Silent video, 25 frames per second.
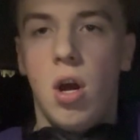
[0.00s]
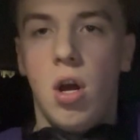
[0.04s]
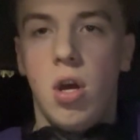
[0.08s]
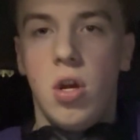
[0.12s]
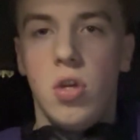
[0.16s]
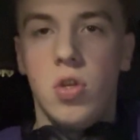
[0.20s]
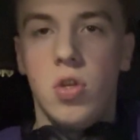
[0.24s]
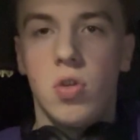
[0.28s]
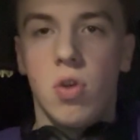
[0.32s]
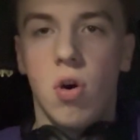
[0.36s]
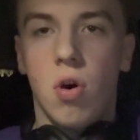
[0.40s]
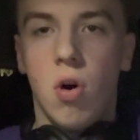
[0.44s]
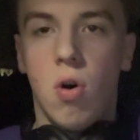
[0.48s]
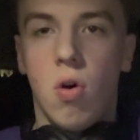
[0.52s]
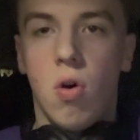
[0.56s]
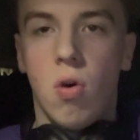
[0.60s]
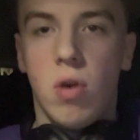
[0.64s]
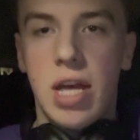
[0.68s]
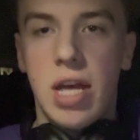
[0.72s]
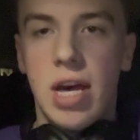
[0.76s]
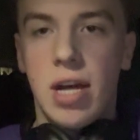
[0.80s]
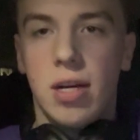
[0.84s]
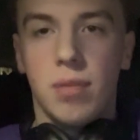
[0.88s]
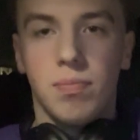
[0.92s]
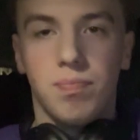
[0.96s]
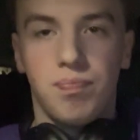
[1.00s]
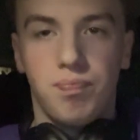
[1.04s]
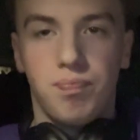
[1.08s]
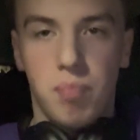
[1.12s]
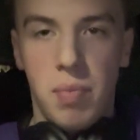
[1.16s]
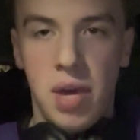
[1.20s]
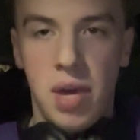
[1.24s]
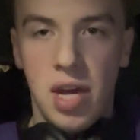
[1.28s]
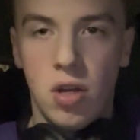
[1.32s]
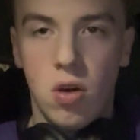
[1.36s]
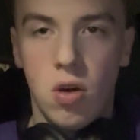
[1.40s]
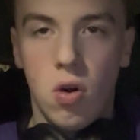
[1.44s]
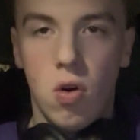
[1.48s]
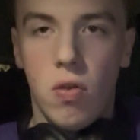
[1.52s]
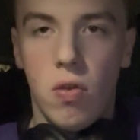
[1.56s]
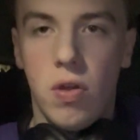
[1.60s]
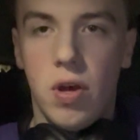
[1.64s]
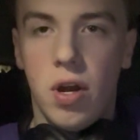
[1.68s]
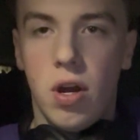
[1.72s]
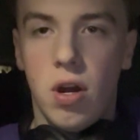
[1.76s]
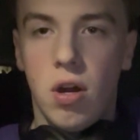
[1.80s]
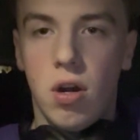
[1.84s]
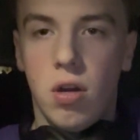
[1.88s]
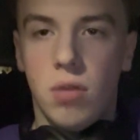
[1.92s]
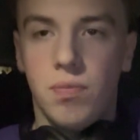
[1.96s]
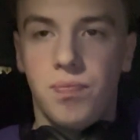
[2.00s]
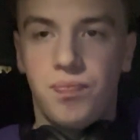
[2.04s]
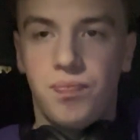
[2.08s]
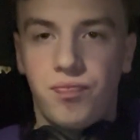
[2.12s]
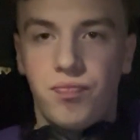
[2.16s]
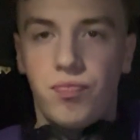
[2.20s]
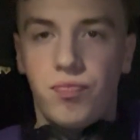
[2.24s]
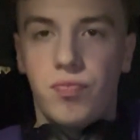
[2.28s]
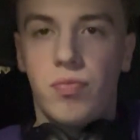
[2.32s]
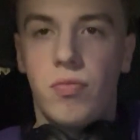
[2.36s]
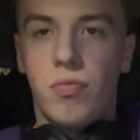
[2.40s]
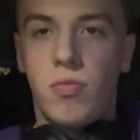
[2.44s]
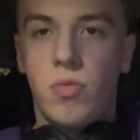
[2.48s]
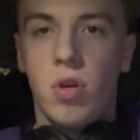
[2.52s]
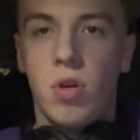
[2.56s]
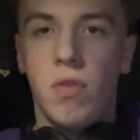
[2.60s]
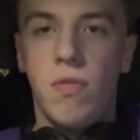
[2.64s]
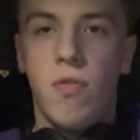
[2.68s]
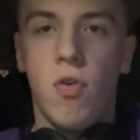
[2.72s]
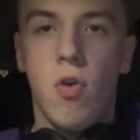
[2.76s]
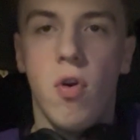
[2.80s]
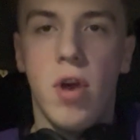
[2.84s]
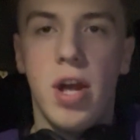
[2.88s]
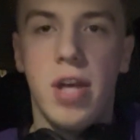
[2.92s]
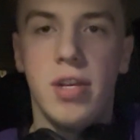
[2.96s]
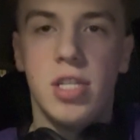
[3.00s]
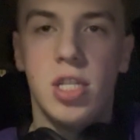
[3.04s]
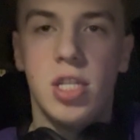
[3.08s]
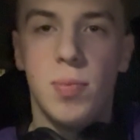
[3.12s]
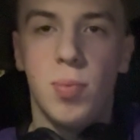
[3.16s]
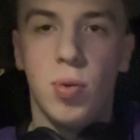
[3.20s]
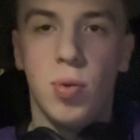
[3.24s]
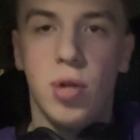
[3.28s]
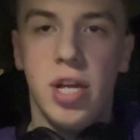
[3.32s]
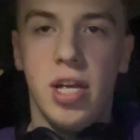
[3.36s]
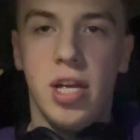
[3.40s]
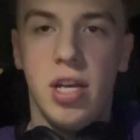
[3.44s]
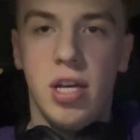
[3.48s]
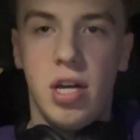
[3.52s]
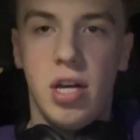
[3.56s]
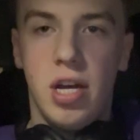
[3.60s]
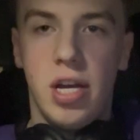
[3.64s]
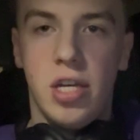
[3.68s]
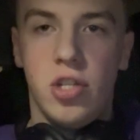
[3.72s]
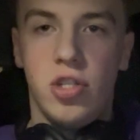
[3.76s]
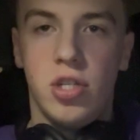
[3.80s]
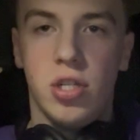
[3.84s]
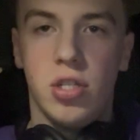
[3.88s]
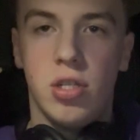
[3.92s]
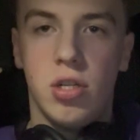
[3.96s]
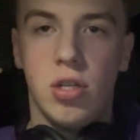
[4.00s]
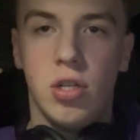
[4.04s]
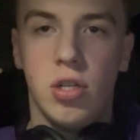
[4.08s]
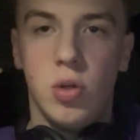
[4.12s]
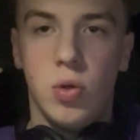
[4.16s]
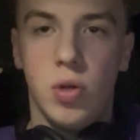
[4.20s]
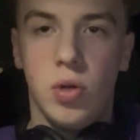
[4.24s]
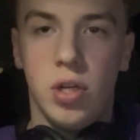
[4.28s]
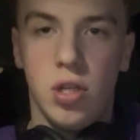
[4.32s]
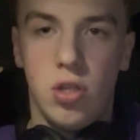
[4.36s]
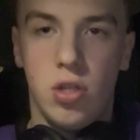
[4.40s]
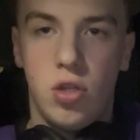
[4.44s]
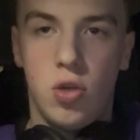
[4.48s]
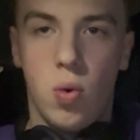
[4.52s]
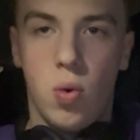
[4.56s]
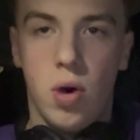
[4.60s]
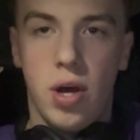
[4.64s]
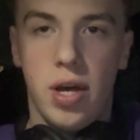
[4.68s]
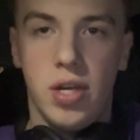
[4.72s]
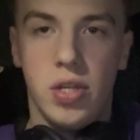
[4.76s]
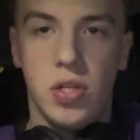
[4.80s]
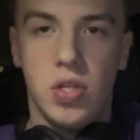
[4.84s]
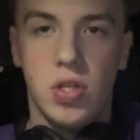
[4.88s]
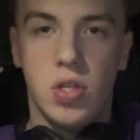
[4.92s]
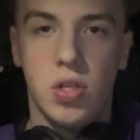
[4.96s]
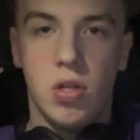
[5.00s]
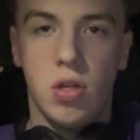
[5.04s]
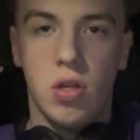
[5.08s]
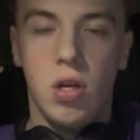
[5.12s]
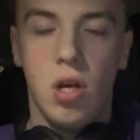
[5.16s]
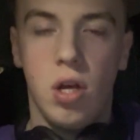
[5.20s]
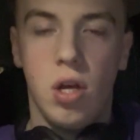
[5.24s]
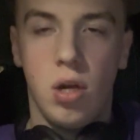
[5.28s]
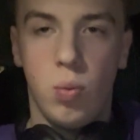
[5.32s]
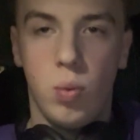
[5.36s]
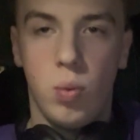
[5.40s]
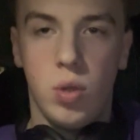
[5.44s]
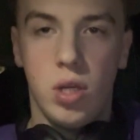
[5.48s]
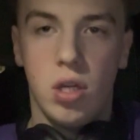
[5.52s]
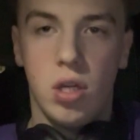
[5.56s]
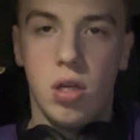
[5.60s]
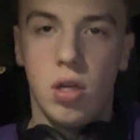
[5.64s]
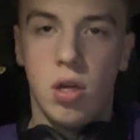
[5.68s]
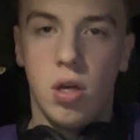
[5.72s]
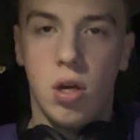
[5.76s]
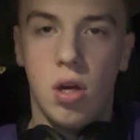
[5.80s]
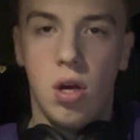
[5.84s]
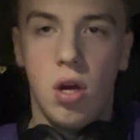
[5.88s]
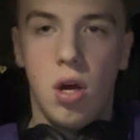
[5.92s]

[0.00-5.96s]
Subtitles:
So yeah, main goal there for a split is just to do it twice a week.